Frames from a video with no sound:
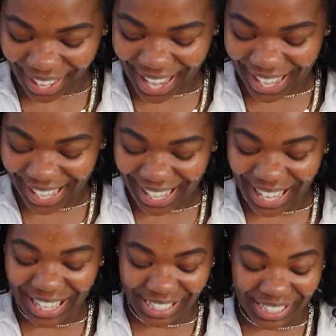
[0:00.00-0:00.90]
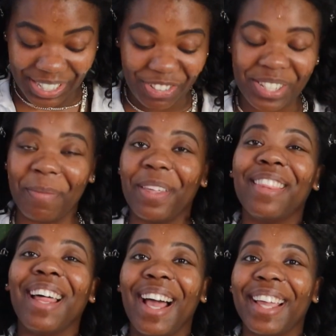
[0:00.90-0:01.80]
And this is even something
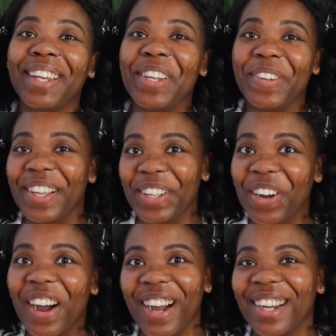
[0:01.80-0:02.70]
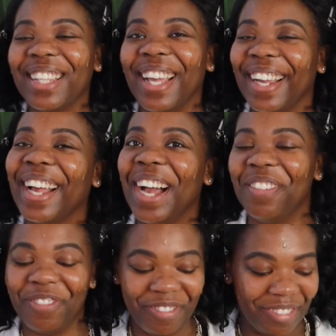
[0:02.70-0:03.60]
that I can do in the car. Like,
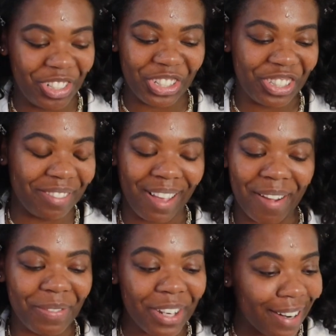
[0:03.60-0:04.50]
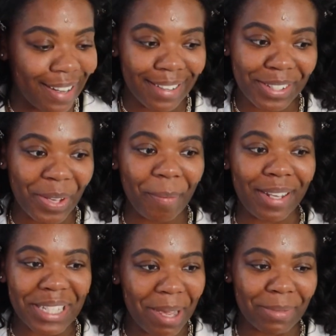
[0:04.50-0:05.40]
I've done it so
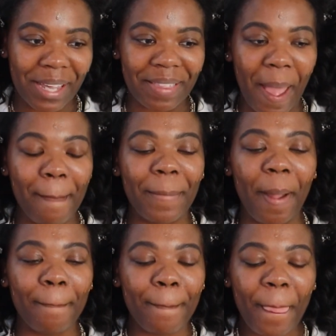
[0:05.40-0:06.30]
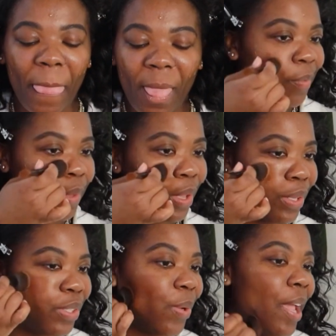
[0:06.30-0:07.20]
many times like that. But
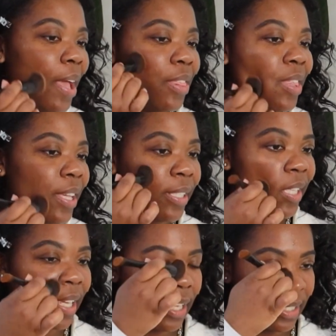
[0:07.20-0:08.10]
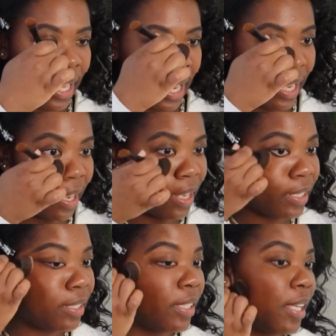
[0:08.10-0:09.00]
so yeah, this is a
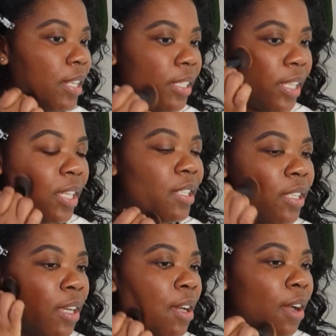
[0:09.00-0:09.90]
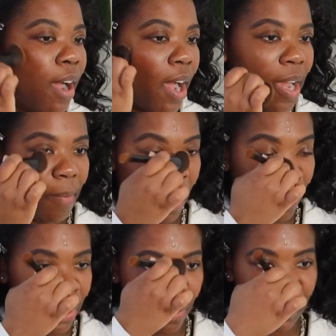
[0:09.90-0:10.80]
skin tint that
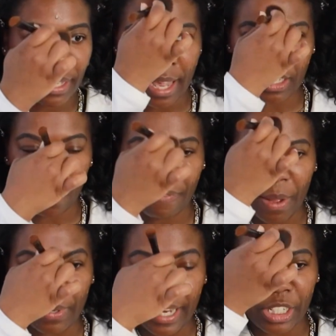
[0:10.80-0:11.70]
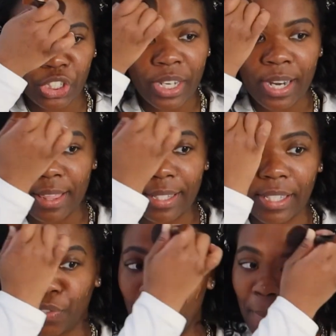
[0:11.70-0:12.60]
we're using as our foundation. This
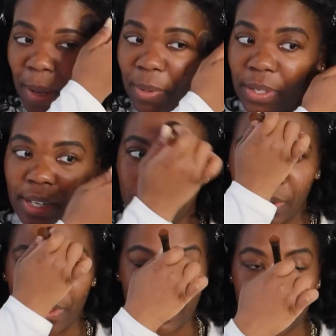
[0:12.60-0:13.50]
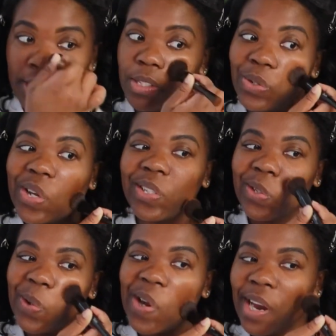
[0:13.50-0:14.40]
is from Maybelline, so this is
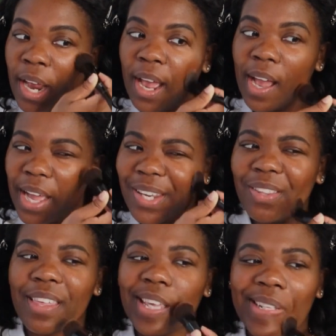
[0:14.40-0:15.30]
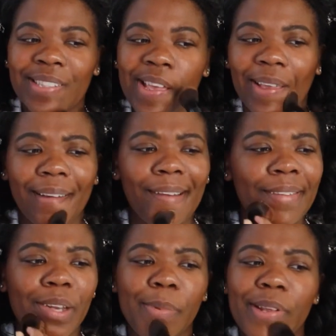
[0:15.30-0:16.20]
drugstore. I do think it's like a
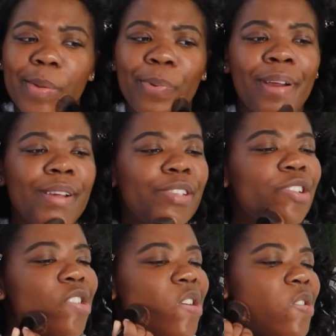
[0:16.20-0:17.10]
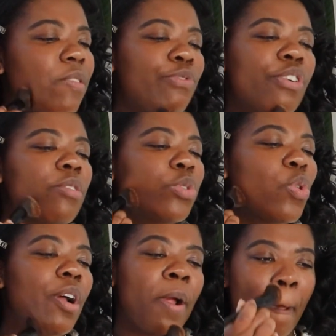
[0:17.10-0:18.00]
little bit on the pricier end of
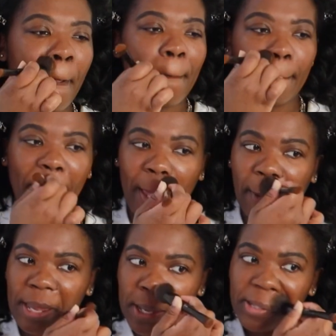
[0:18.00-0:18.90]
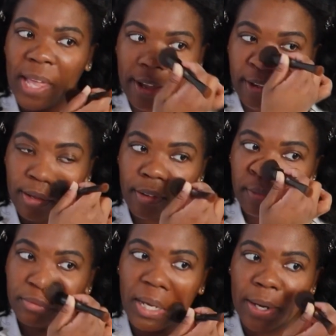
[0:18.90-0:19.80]
drugstore, maybe, like,
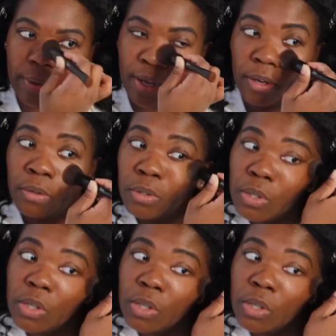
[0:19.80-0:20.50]
I don't know,